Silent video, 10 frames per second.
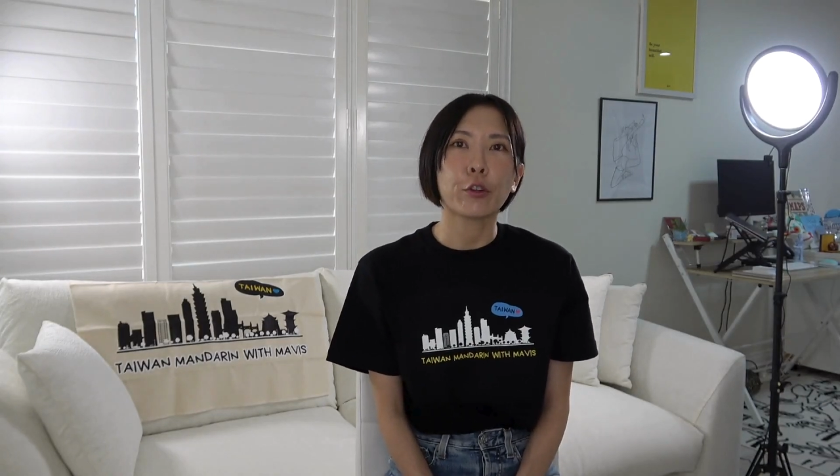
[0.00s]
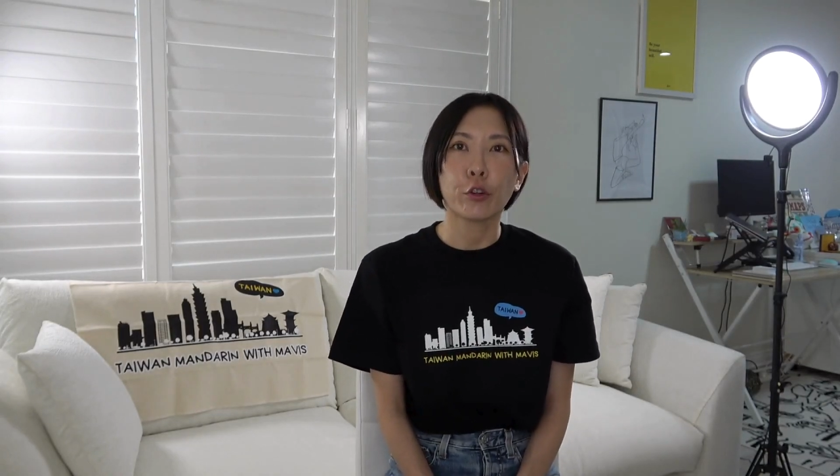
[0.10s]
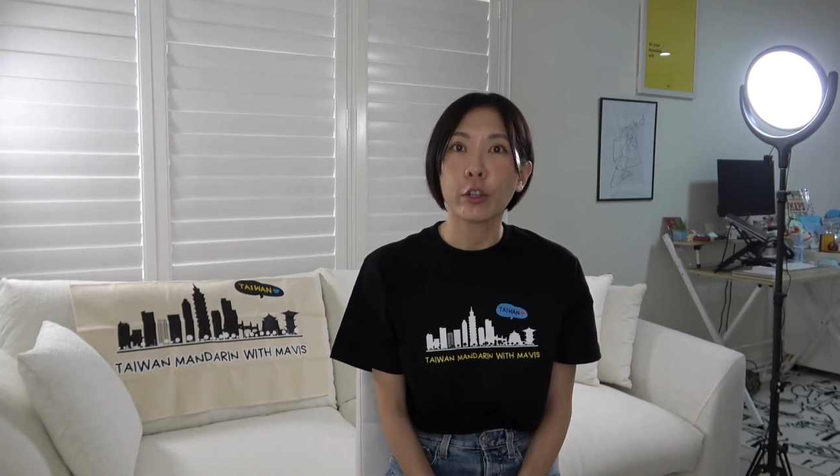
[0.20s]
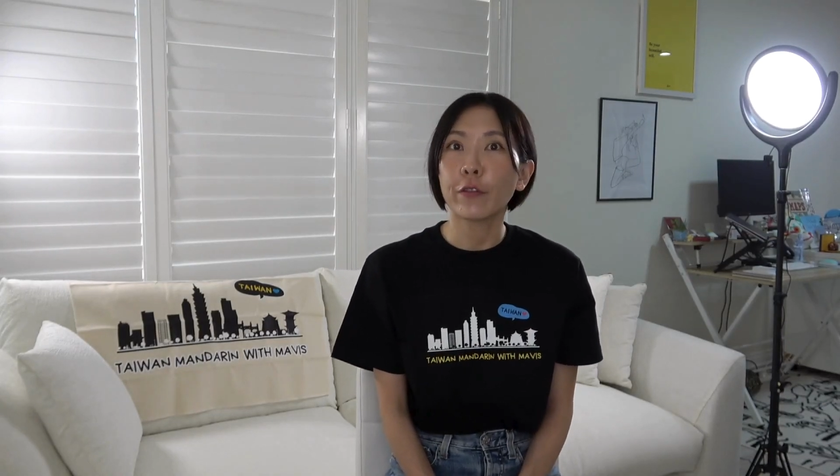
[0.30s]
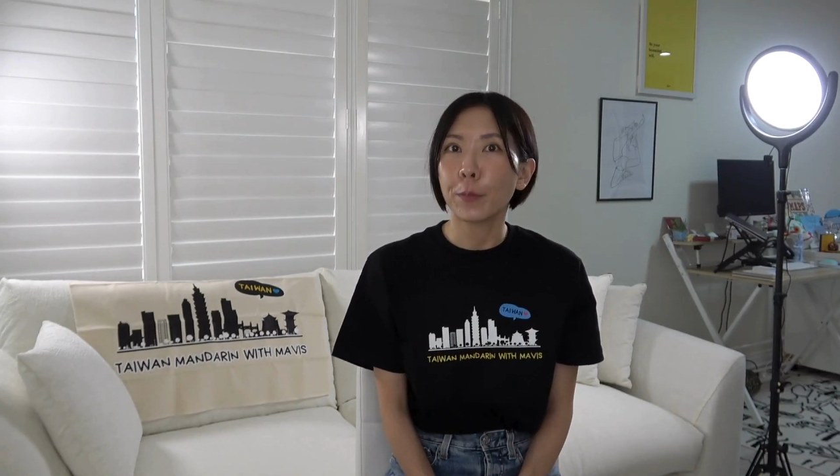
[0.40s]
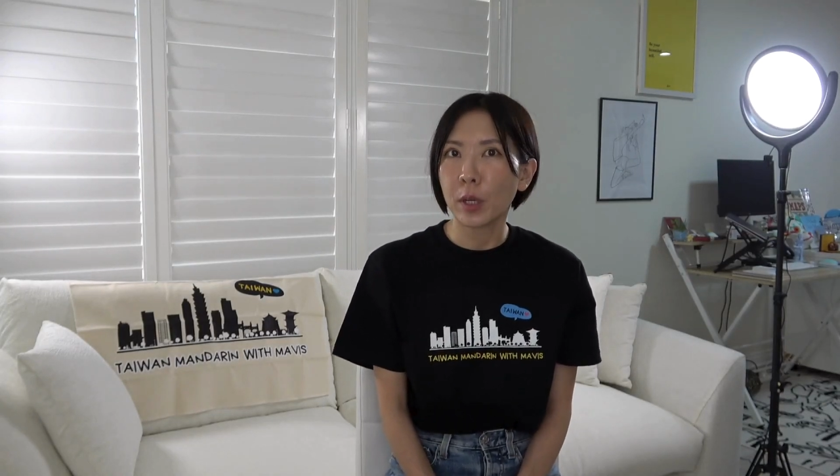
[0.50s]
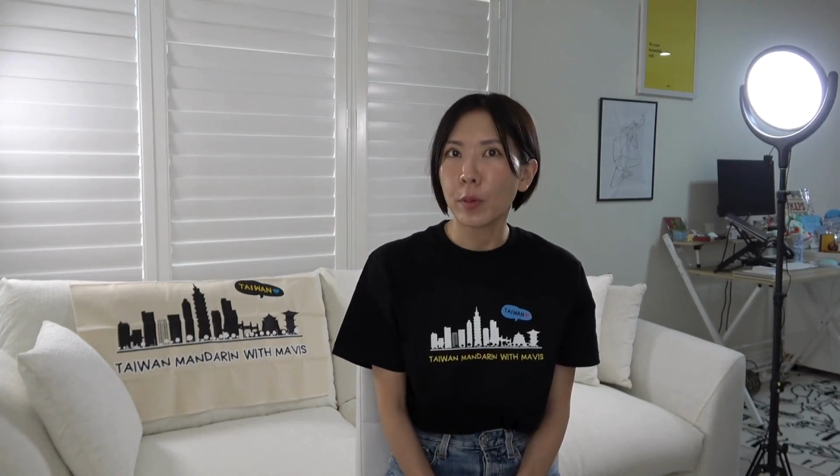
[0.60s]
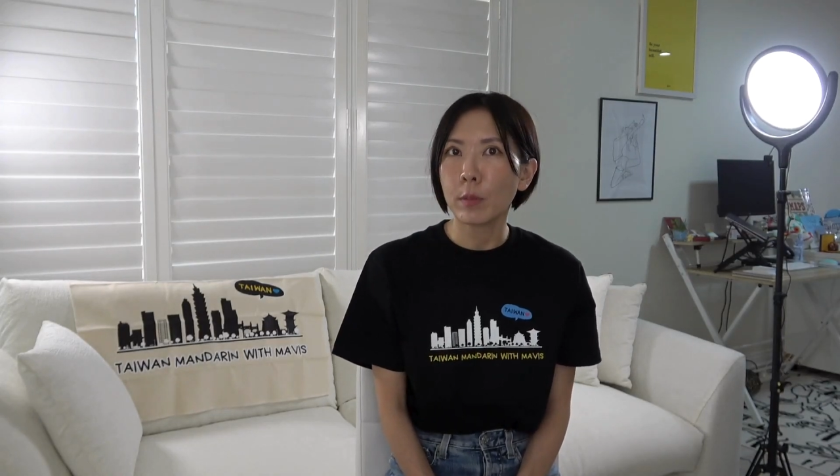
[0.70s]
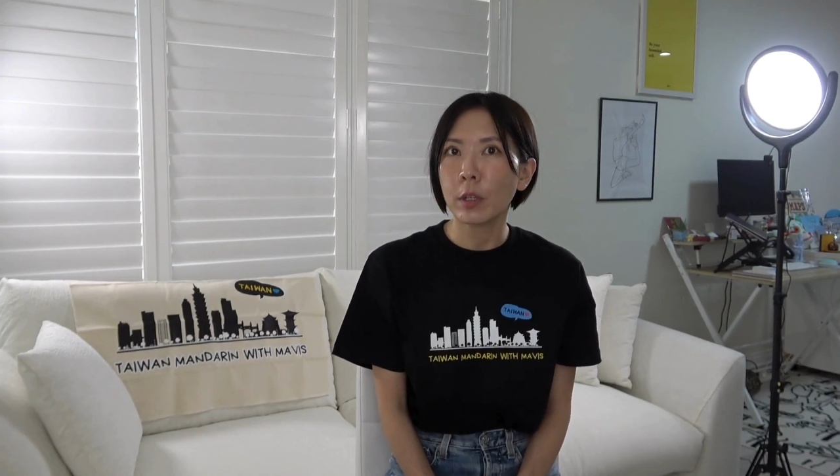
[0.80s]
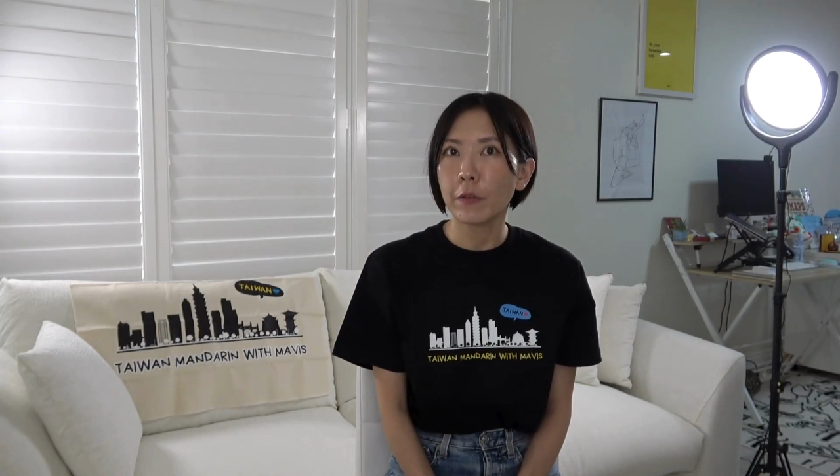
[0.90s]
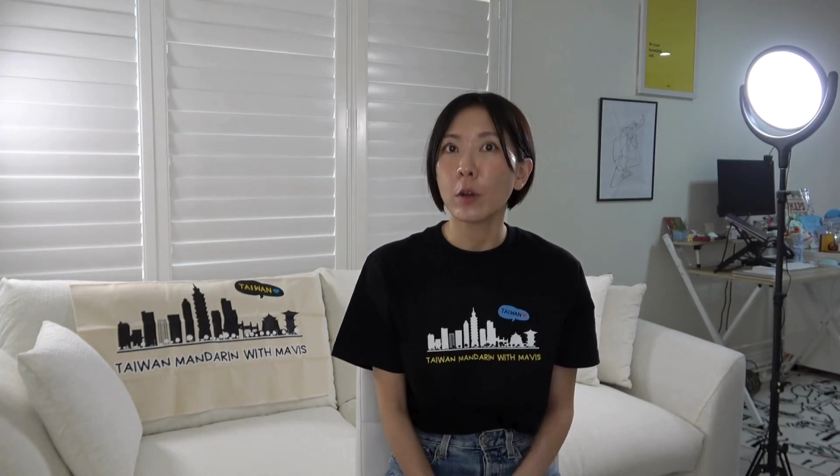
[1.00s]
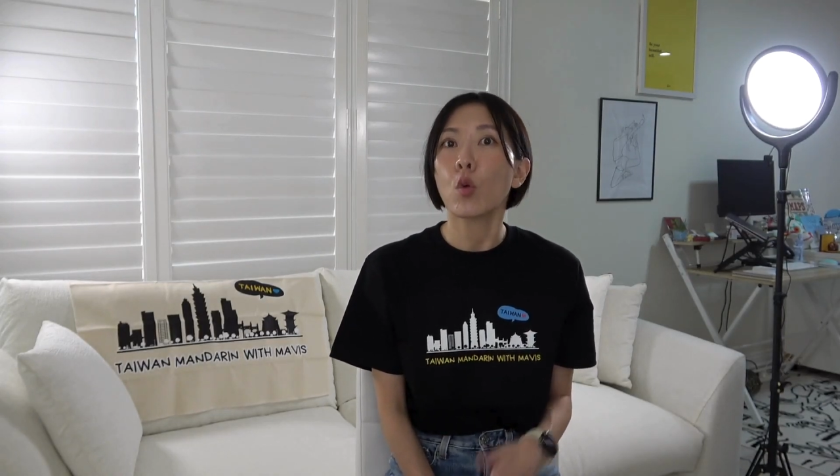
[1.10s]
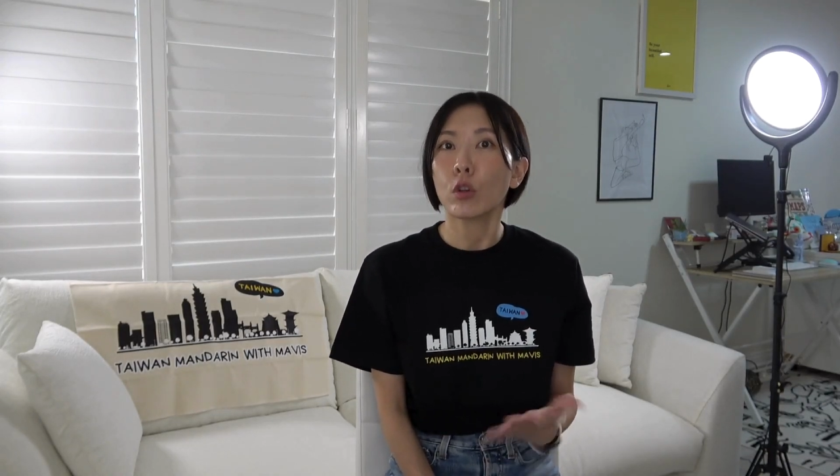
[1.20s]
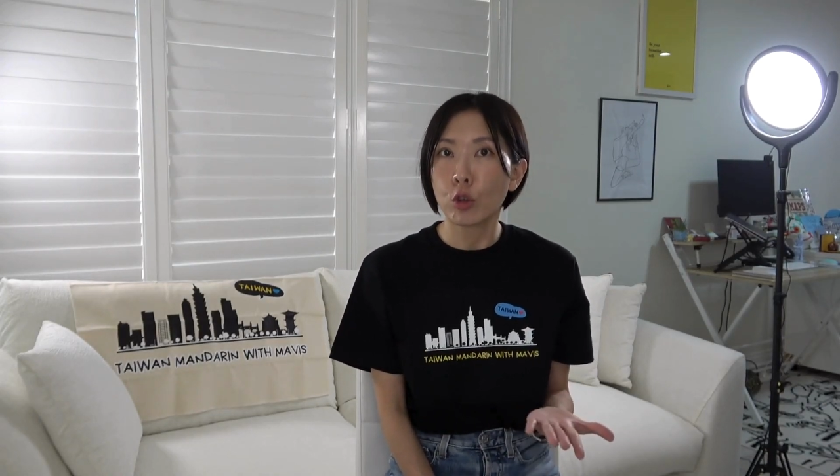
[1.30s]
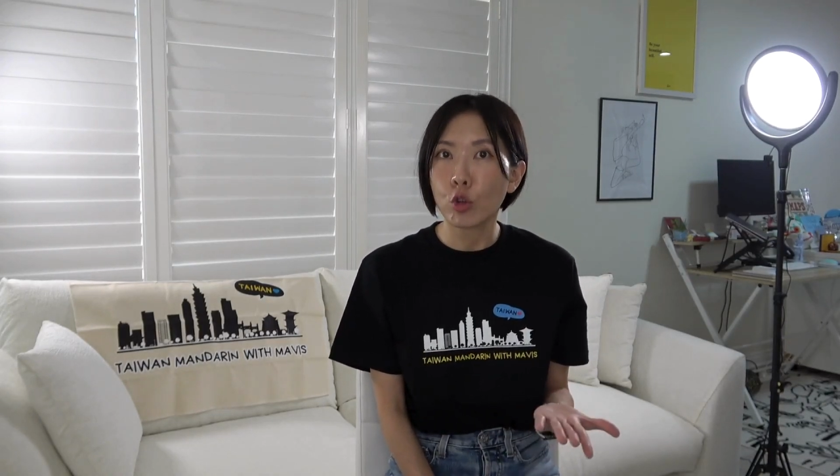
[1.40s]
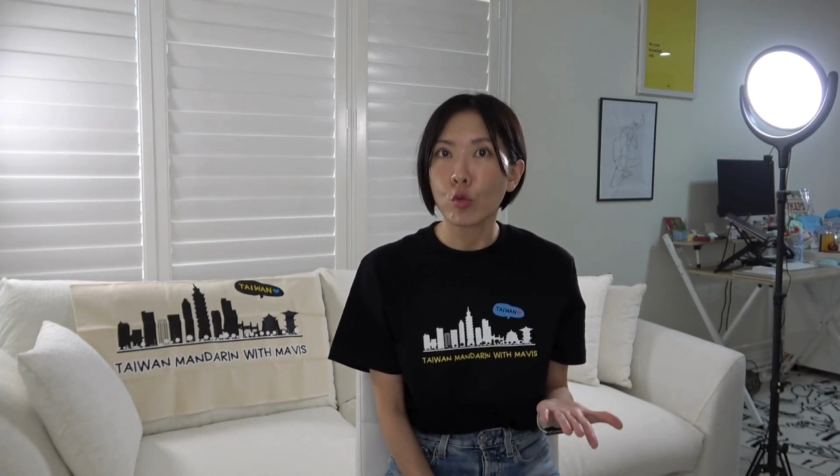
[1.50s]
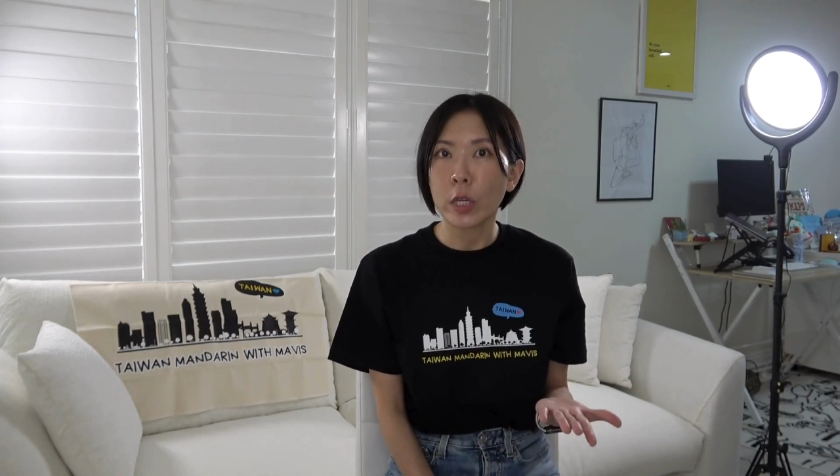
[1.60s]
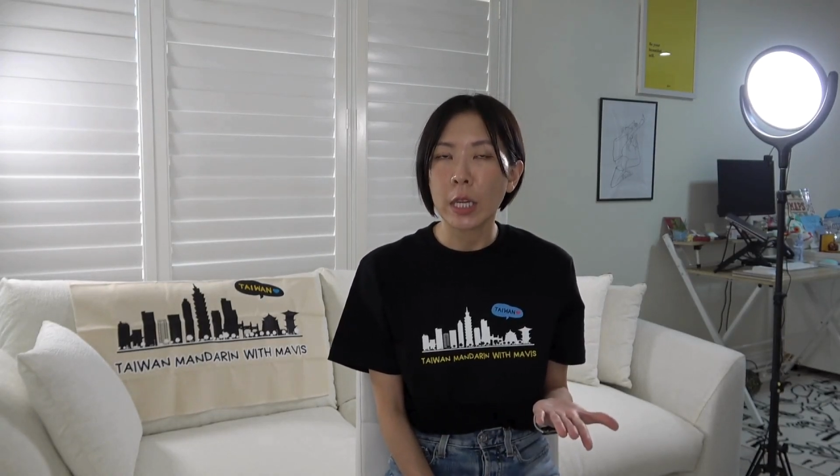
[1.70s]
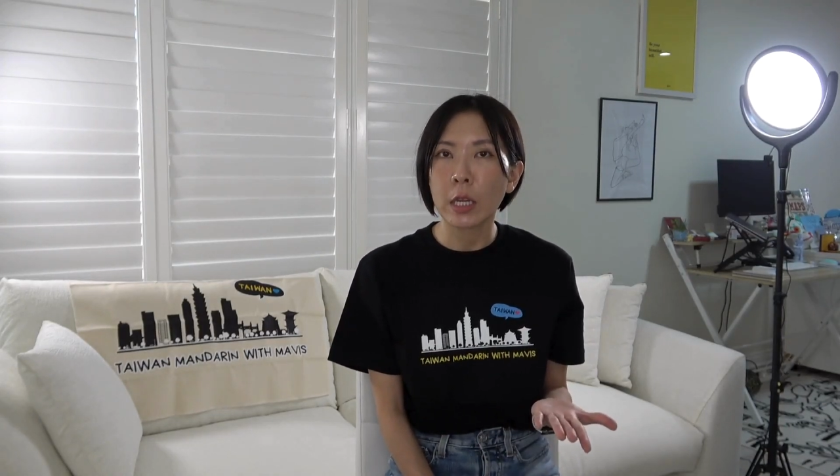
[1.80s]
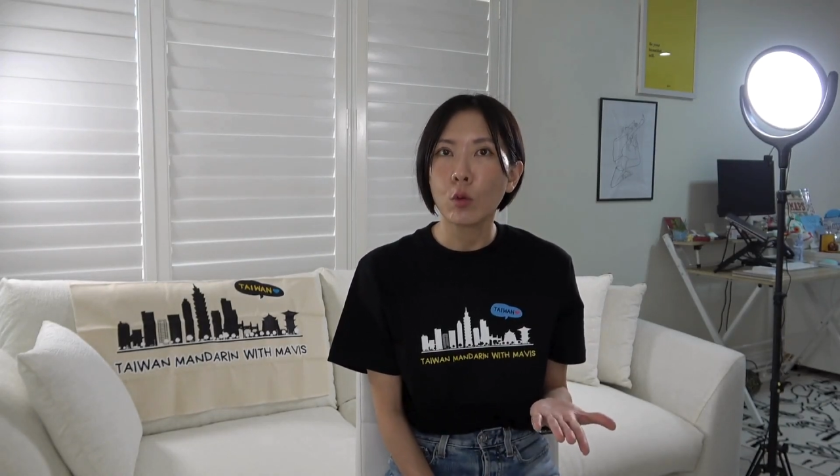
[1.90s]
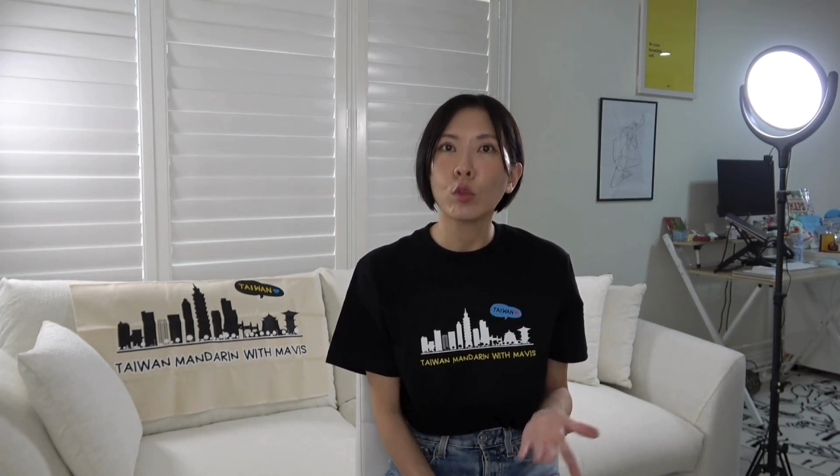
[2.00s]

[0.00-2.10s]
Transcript: heard of Bopomofo or Zhuyin,